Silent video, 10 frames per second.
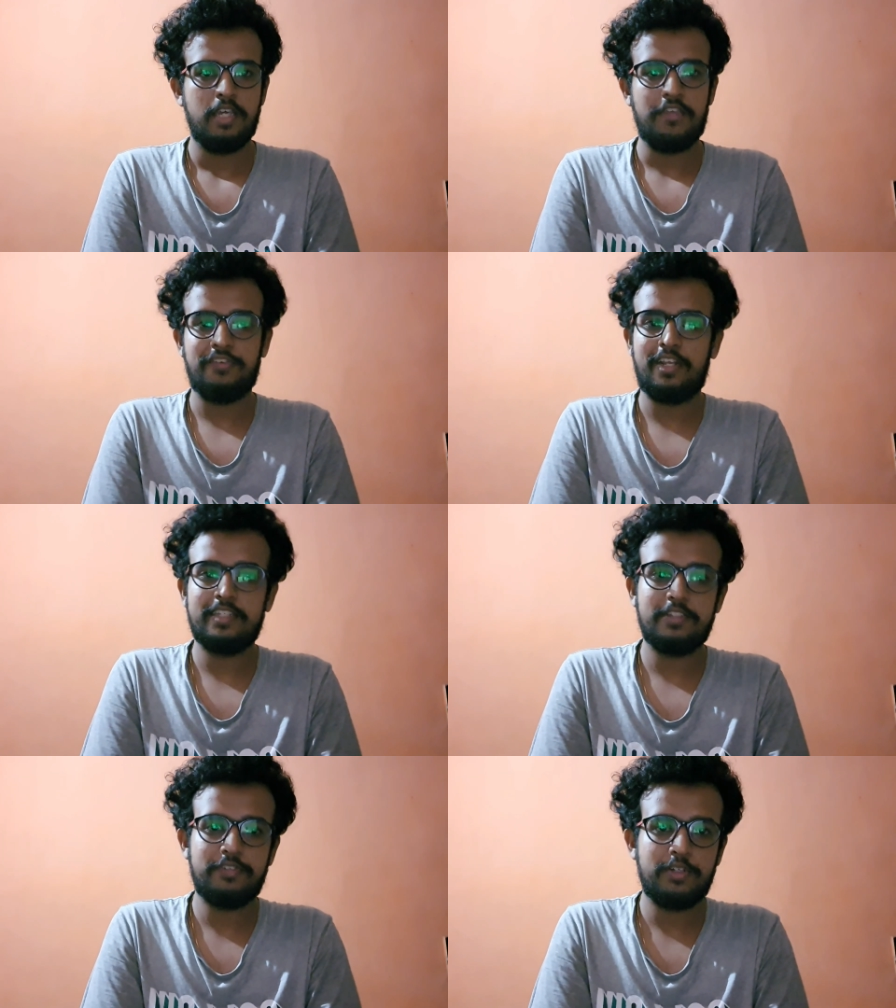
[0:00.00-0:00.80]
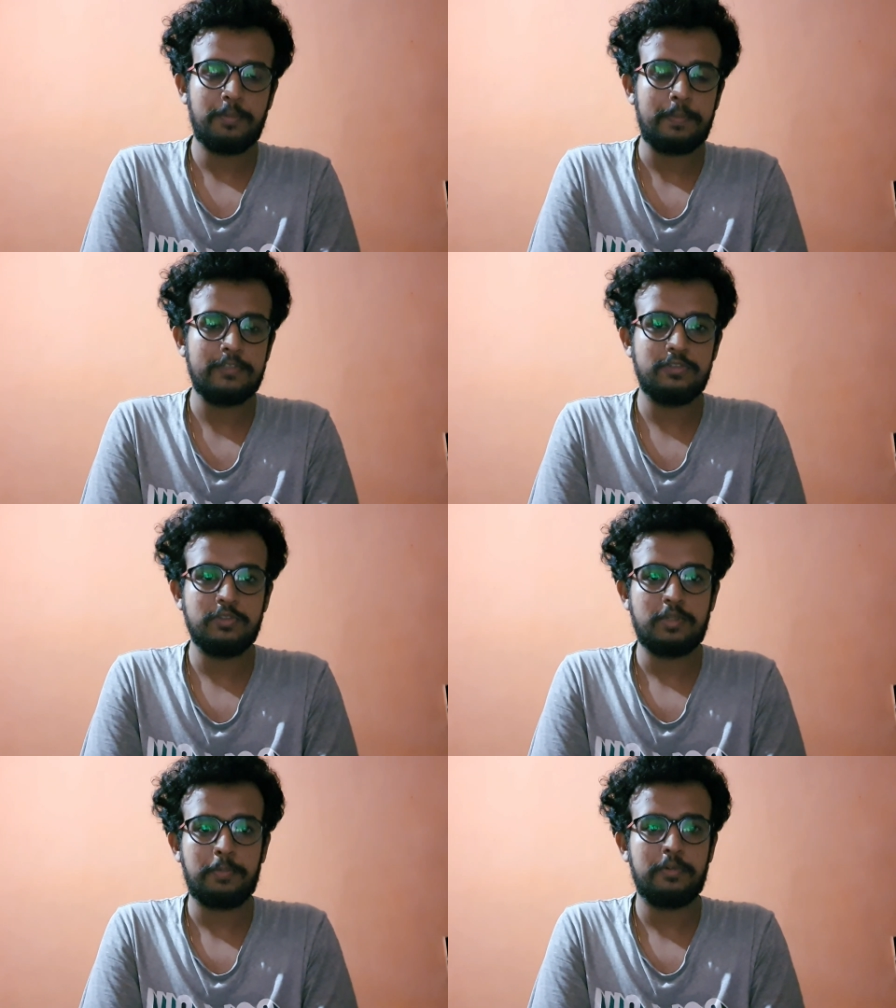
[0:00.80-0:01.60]
If you like the video, please
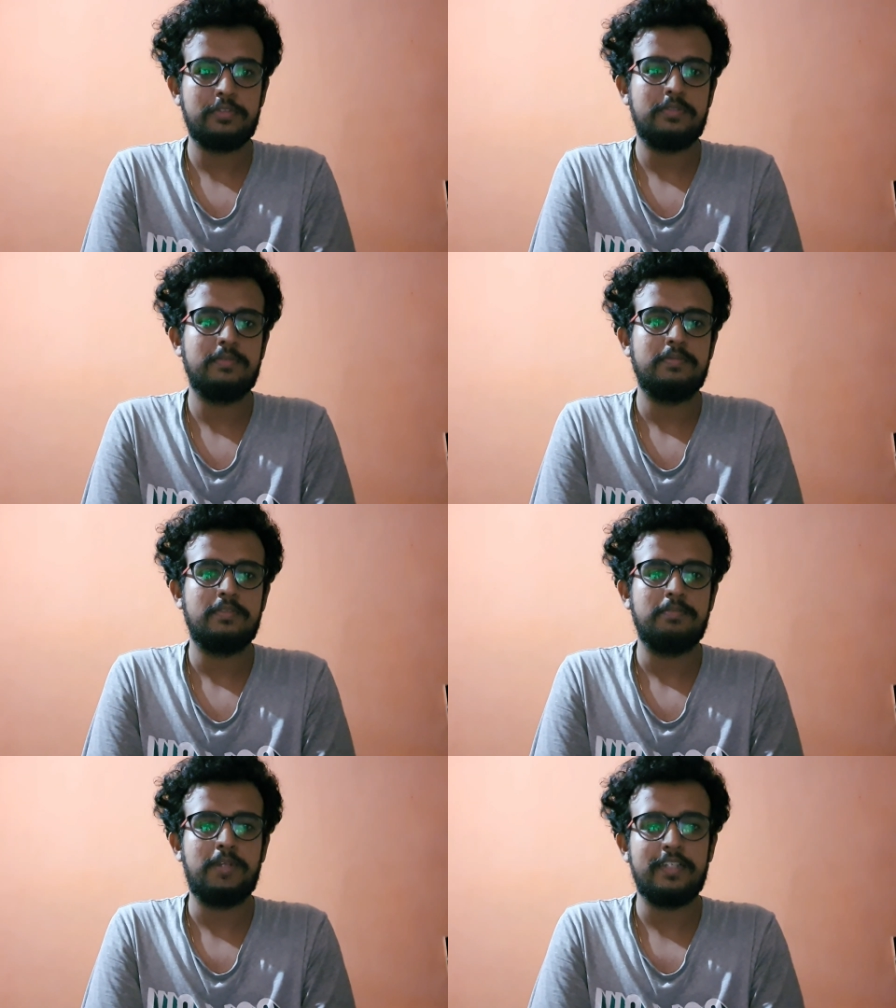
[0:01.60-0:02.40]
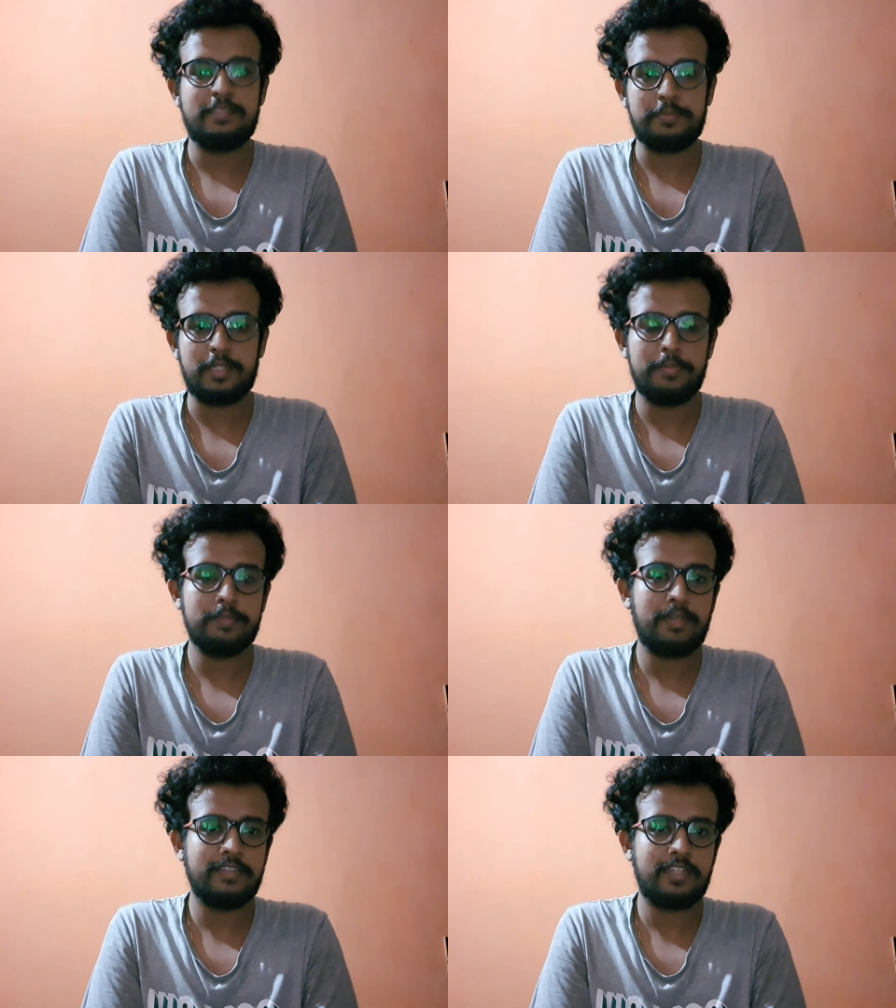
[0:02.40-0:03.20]
do support by
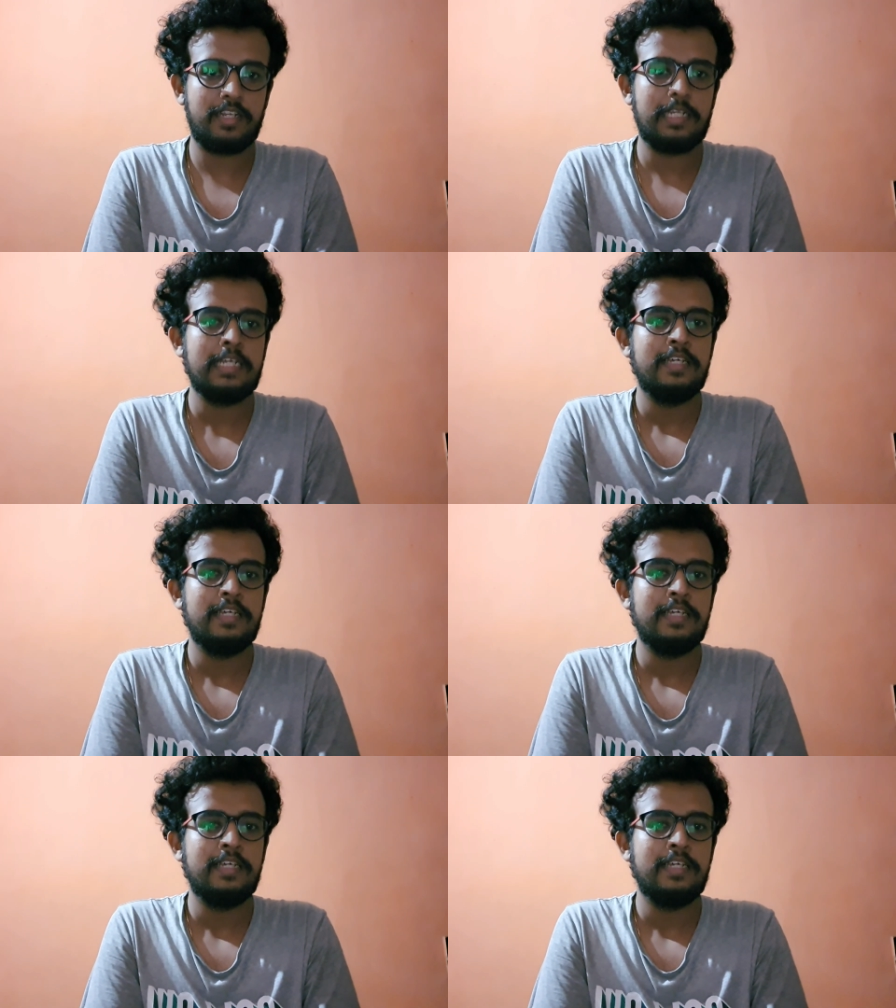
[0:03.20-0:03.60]
subscribing my channel,